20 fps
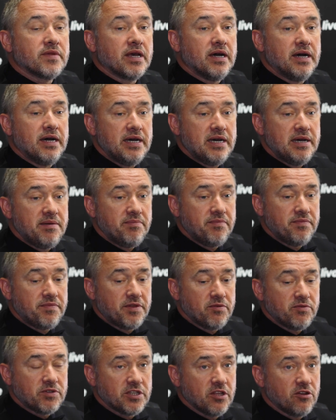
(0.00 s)

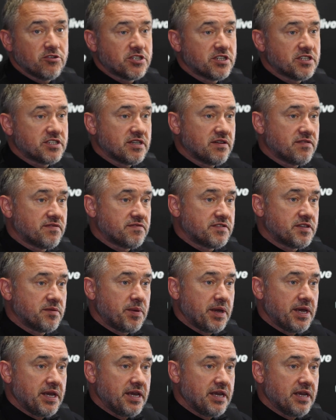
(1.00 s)
There was lots of stuff to
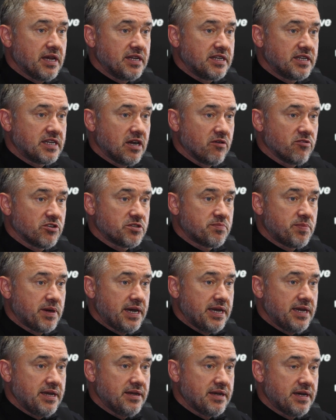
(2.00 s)
be encouraged
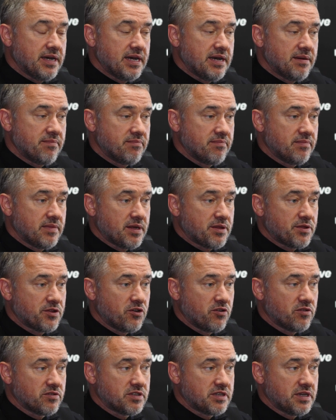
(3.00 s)
by. I
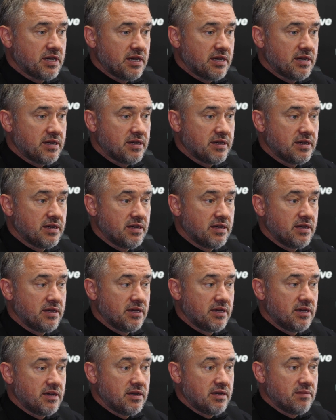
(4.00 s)
thought
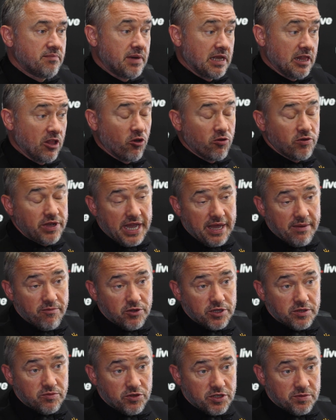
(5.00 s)
my long game
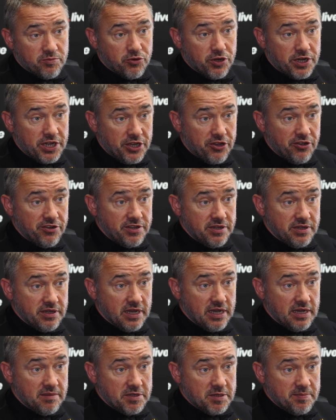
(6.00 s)
was pretty good,
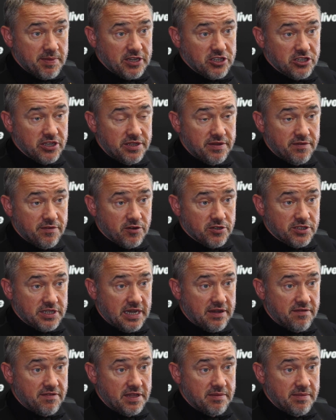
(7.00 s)
especially in the first
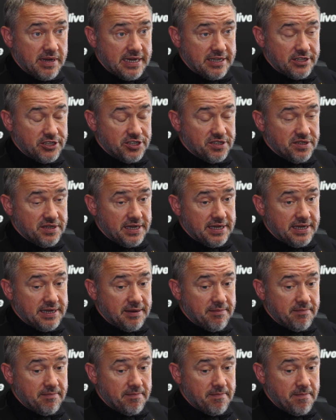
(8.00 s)
half of the match.
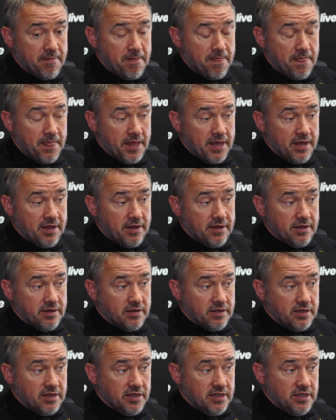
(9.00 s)

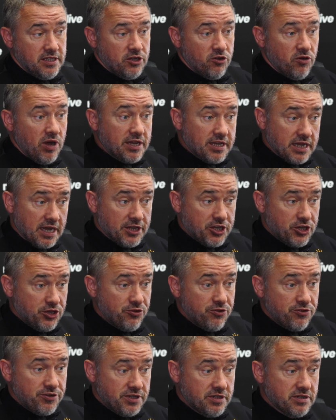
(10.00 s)
You know, I
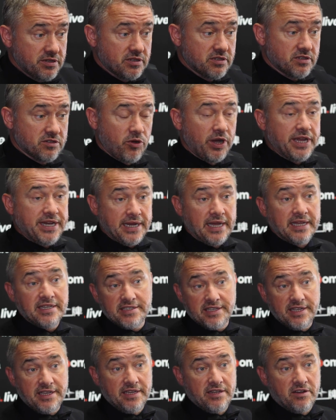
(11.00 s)
queued quite
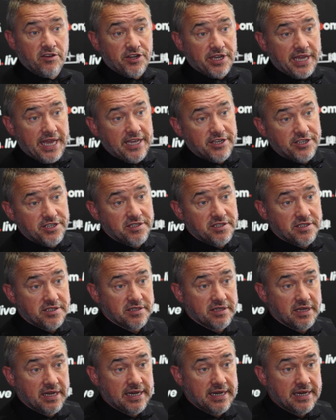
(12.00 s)
nicely on occasions,